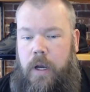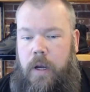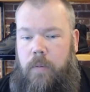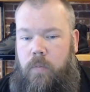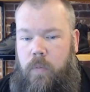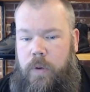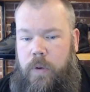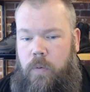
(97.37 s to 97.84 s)

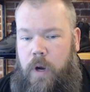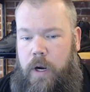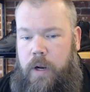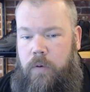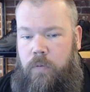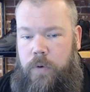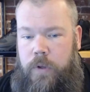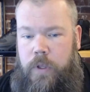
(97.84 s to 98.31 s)
We want
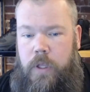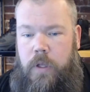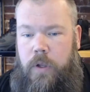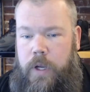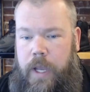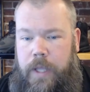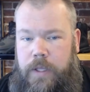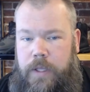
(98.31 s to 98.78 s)
to really
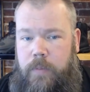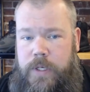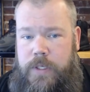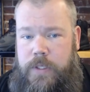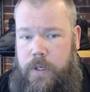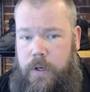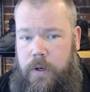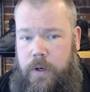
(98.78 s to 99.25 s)
look at the
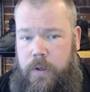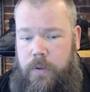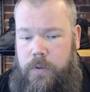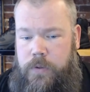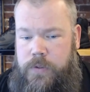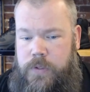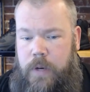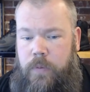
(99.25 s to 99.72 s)

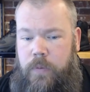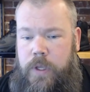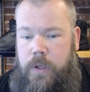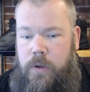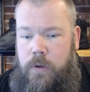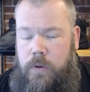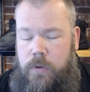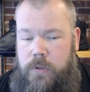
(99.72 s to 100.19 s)
materials that we
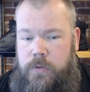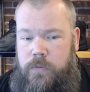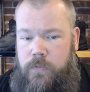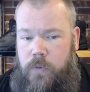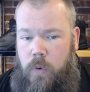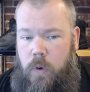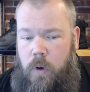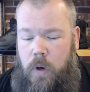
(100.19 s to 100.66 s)
use
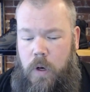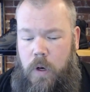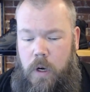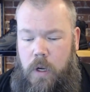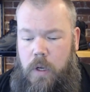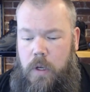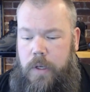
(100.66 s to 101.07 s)
for